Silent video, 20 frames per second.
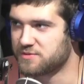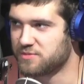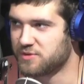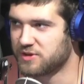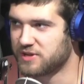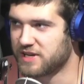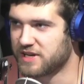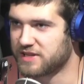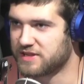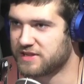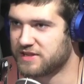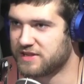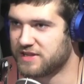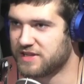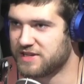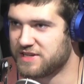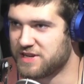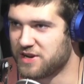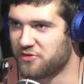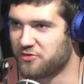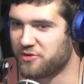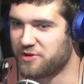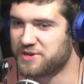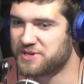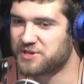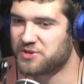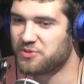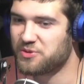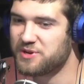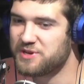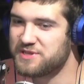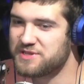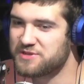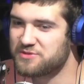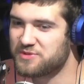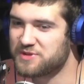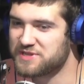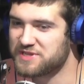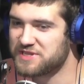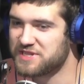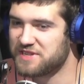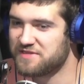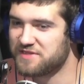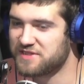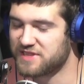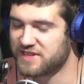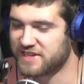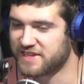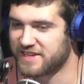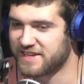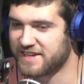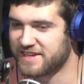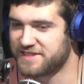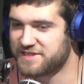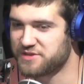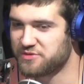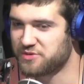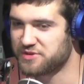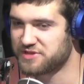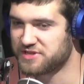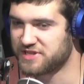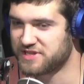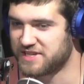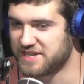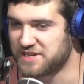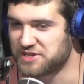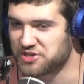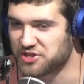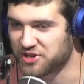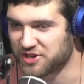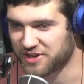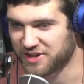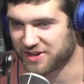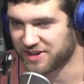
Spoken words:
but, like, the difference was it wasn't even the kids, it was the teacher.